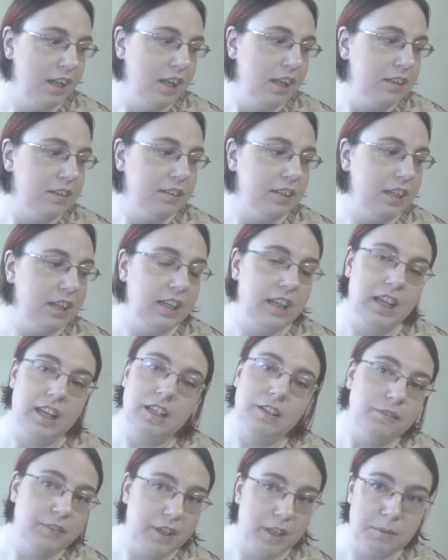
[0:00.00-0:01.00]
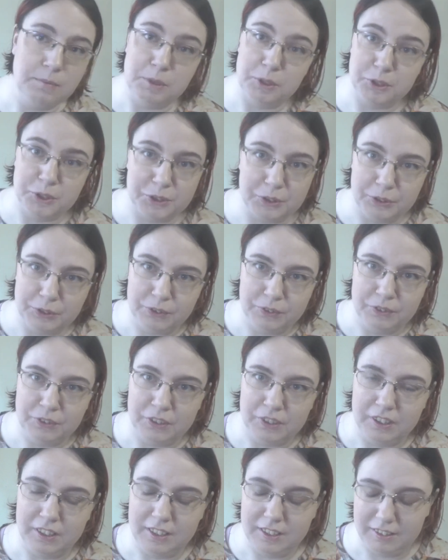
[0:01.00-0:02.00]
So again, I'm very emotional
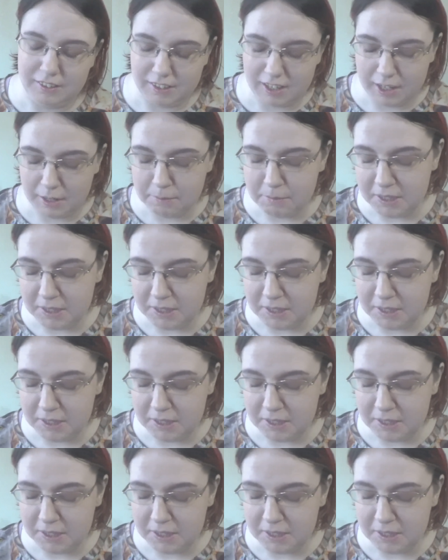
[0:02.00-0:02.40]
during this time.